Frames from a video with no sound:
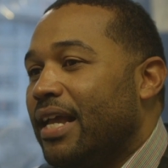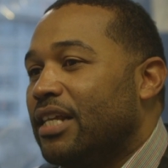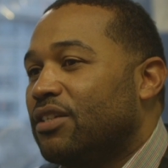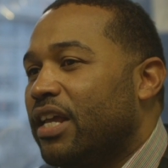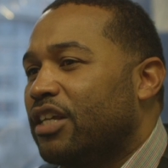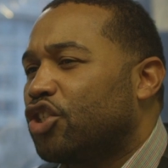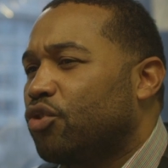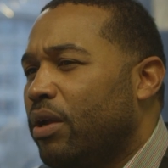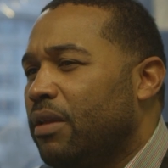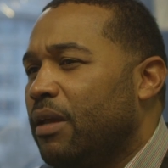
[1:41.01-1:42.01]
is
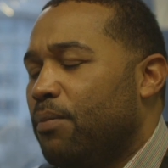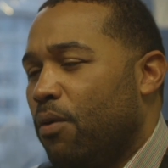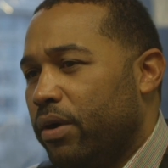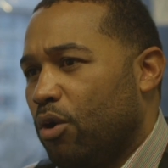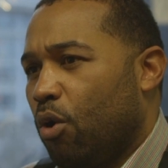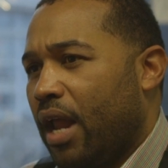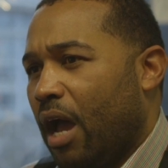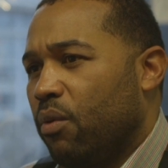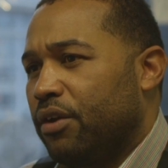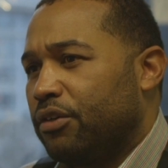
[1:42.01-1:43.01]
extremely important on
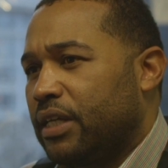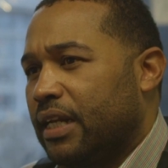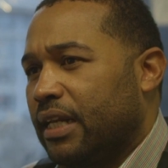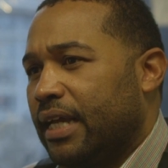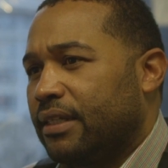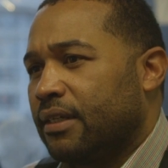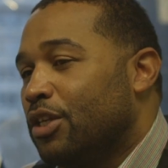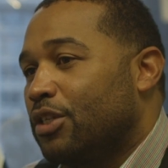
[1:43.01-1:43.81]
how we understand Atlanta.